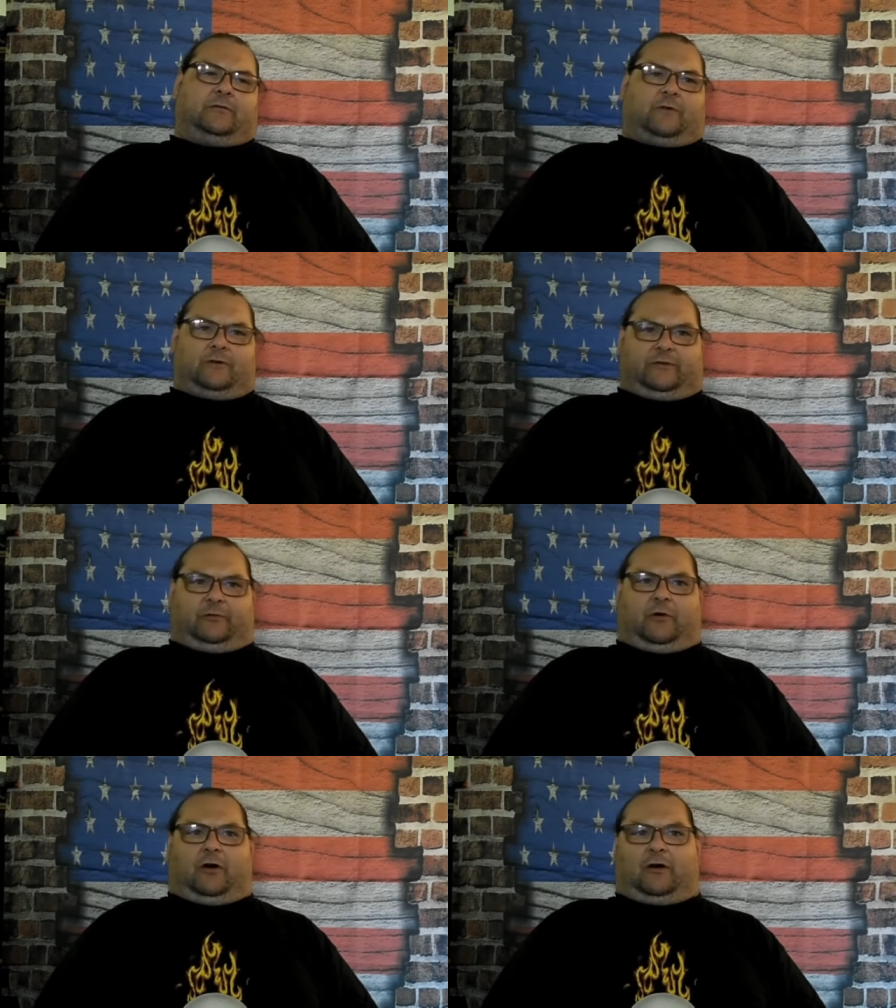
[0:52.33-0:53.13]
first
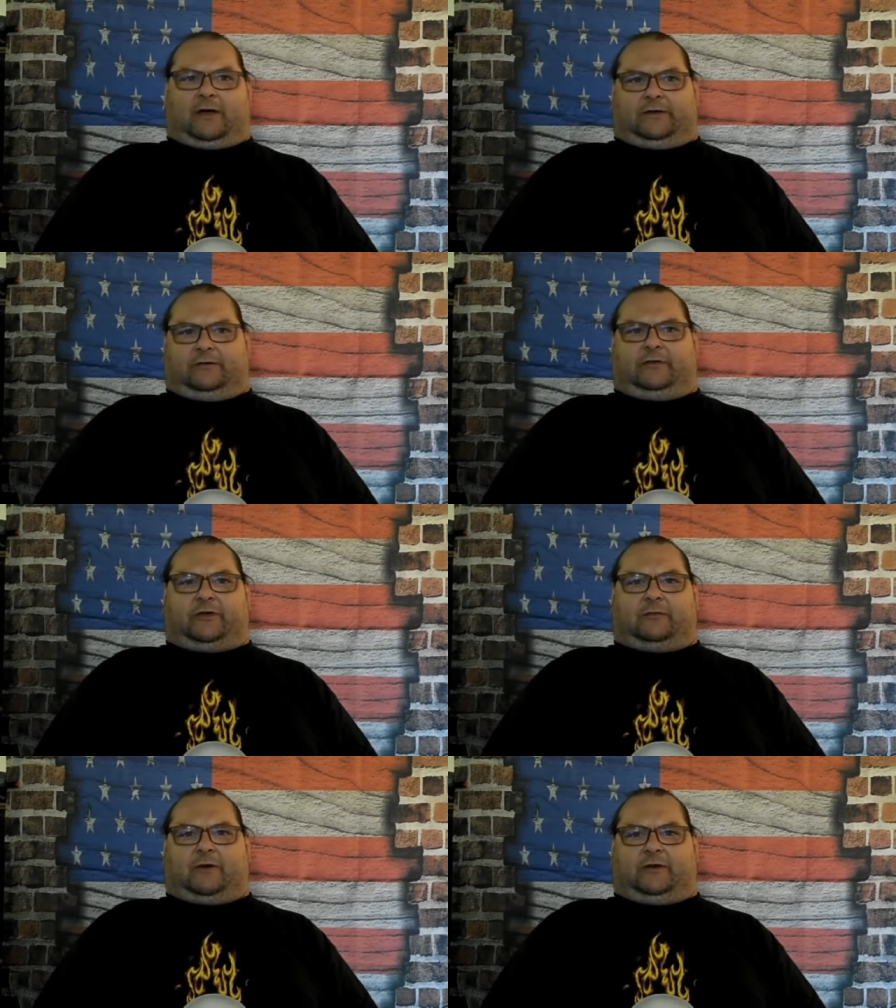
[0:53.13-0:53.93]
of all, I do
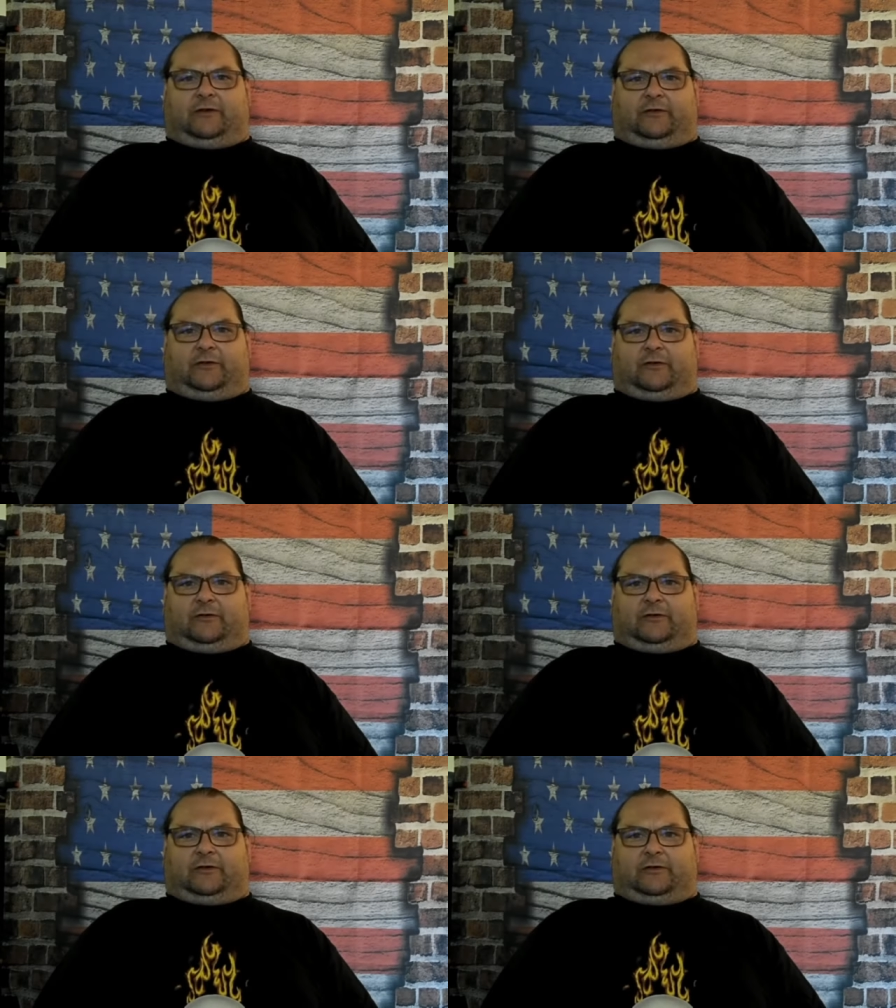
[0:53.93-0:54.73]
send my
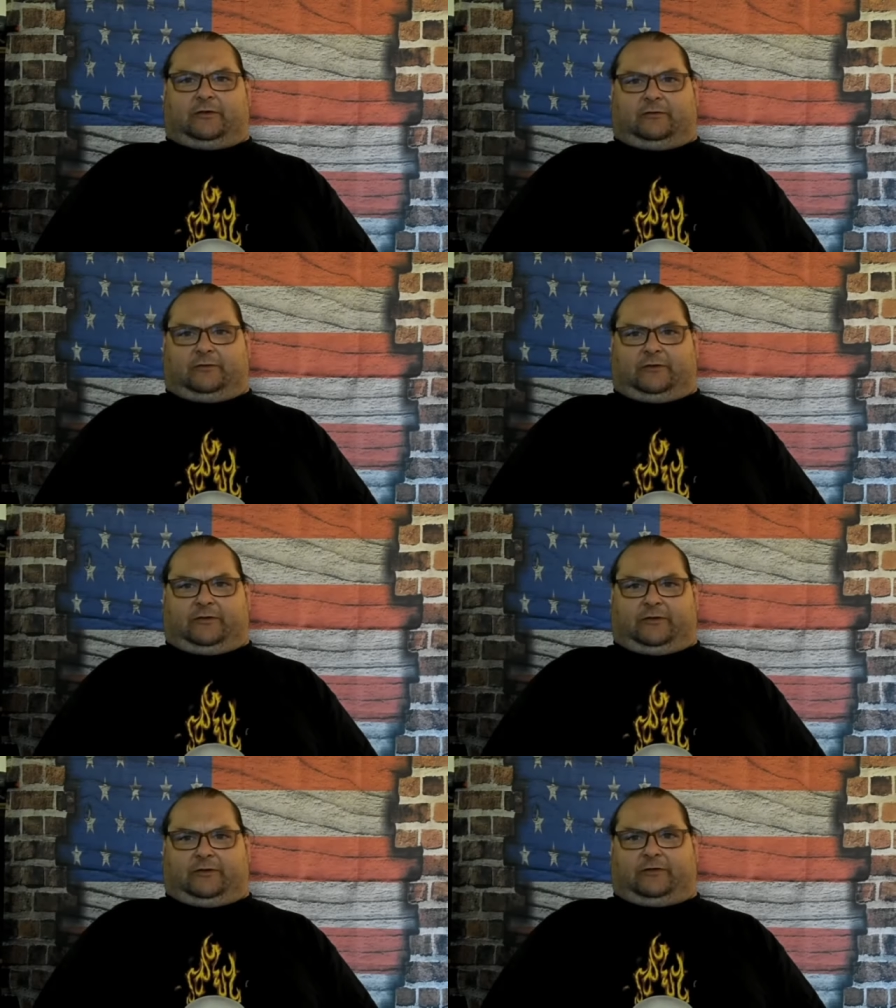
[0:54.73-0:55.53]
sincerest
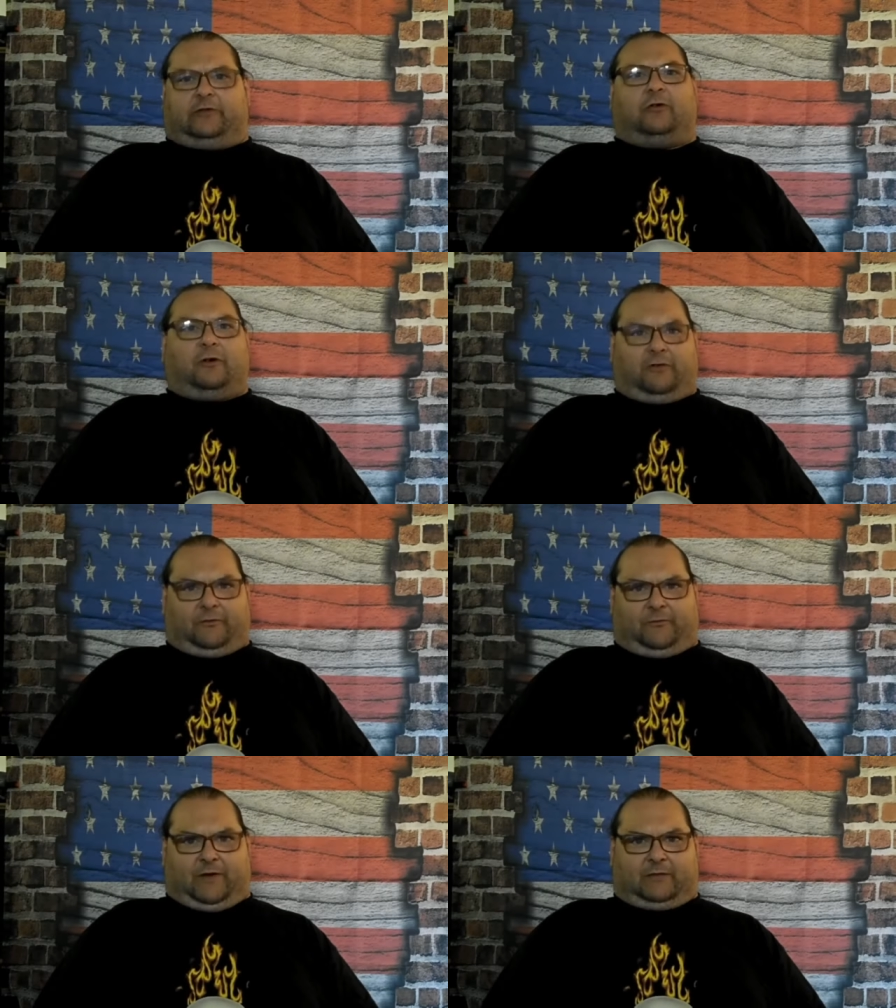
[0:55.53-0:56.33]
condolences to all
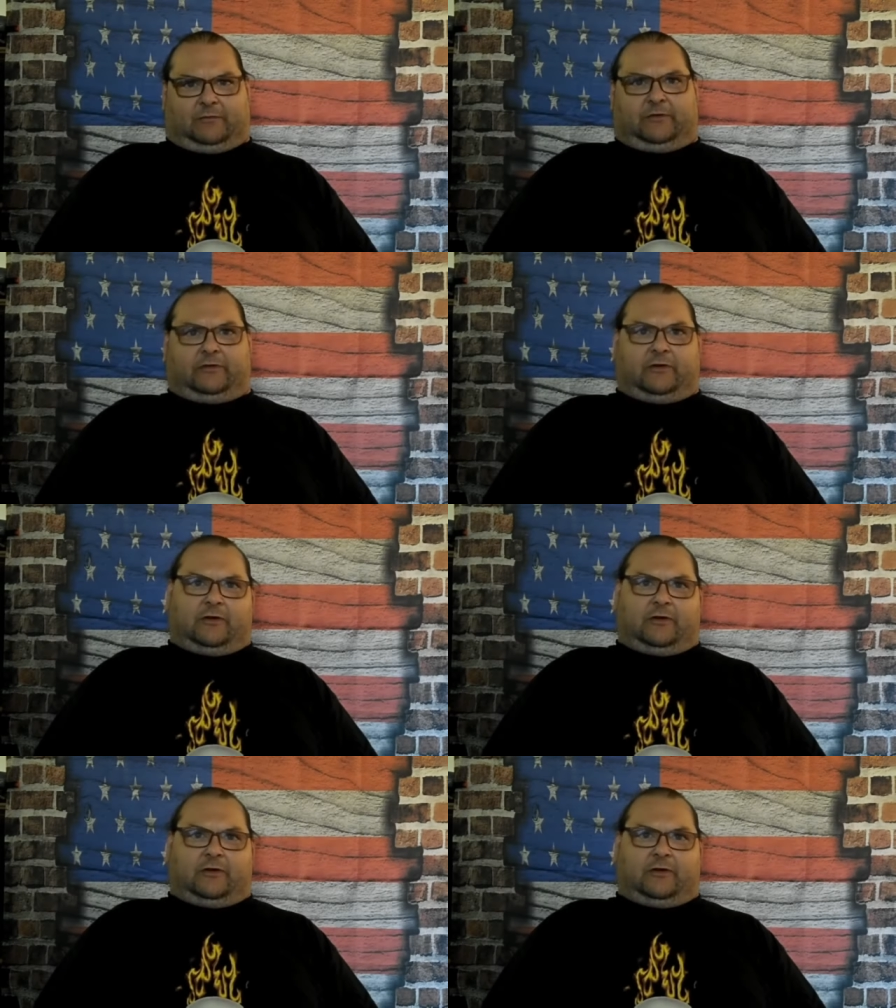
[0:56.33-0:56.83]
the families,